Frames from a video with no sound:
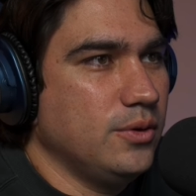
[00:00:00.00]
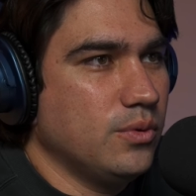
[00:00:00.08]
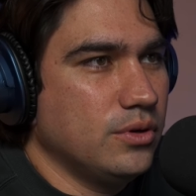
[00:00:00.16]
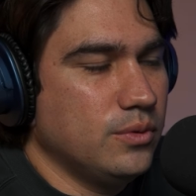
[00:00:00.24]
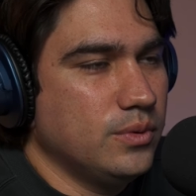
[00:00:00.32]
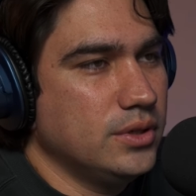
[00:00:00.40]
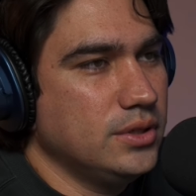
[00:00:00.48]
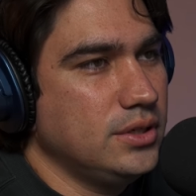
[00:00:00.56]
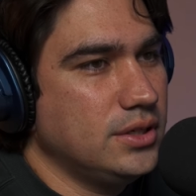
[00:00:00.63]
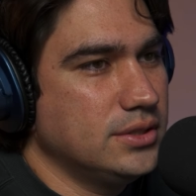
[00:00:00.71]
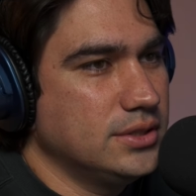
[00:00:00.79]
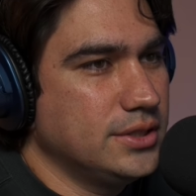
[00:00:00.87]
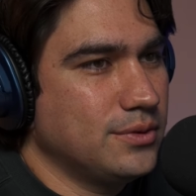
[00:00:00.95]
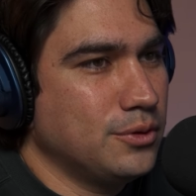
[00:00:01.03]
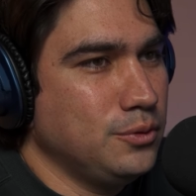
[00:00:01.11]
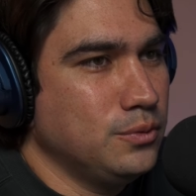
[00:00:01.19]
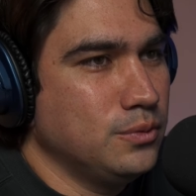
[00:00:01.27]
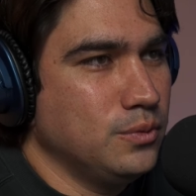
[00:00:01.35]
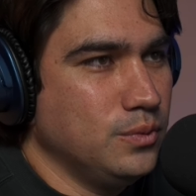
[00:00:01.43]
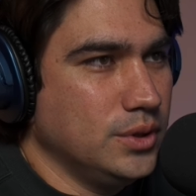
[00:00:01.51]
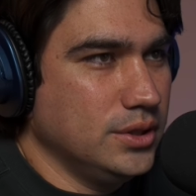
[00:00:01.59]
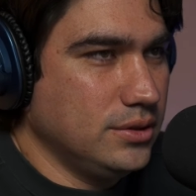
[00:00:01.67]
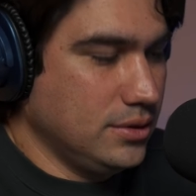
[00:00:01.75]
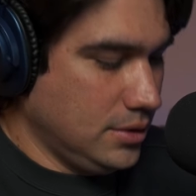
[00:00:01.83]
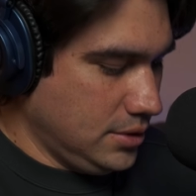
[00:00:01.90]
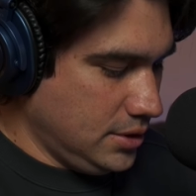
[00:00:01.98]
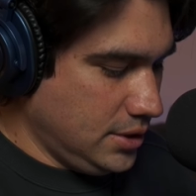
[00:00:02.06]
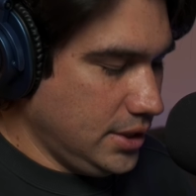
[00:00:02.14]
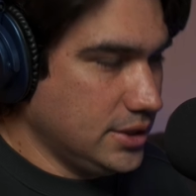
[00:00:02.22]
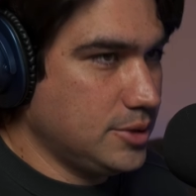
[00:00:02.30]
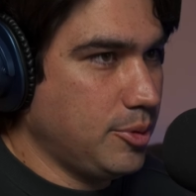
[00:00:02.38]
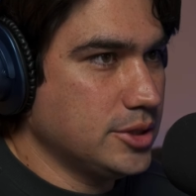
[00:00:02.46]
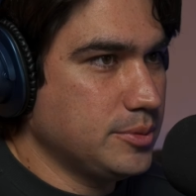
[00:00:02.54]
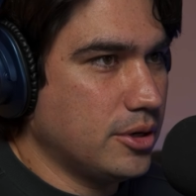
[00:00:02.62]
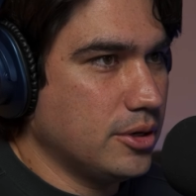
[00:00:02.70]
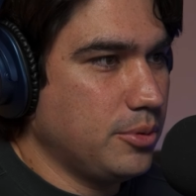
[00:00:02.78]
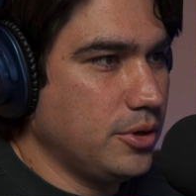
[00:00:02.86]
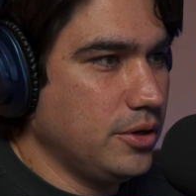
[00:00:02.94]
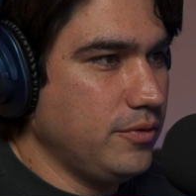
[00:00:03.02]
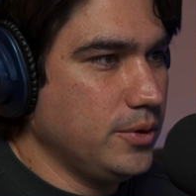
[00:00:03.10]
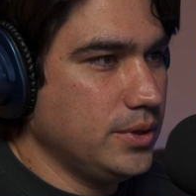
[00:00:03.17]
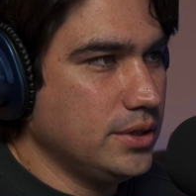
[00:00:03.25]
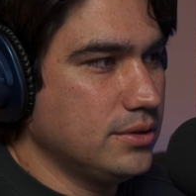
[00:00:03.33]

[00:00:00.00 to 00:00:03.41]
101.01. Hit spacebar to preview it.